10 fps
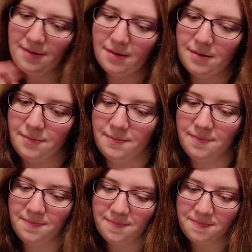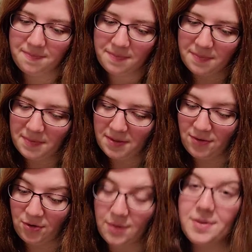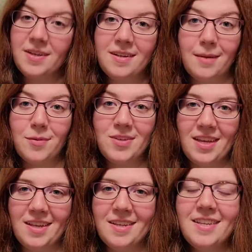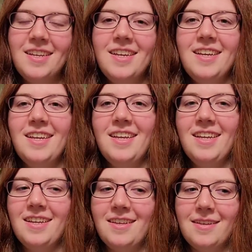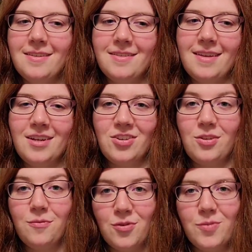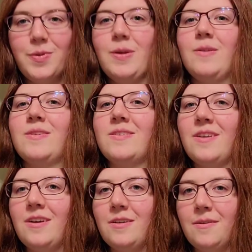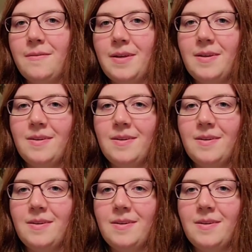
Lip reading: So coming in number 10 is actually the first appearance of